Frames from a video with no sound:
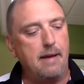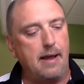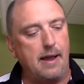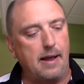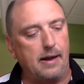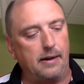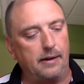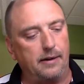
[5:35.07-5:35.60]

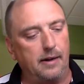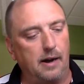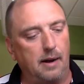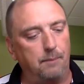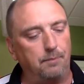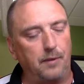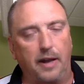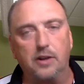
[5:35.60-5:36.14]
And
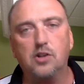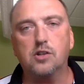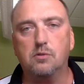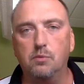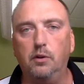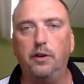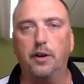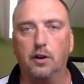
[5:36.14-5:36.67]
I
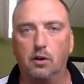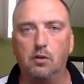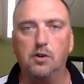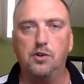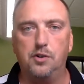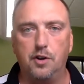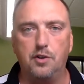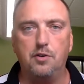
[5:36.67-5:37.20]
just really
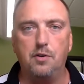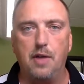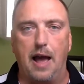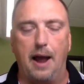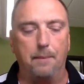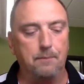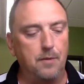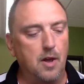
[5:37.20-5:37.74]
encourage you to do
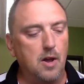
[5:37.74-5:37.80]
that.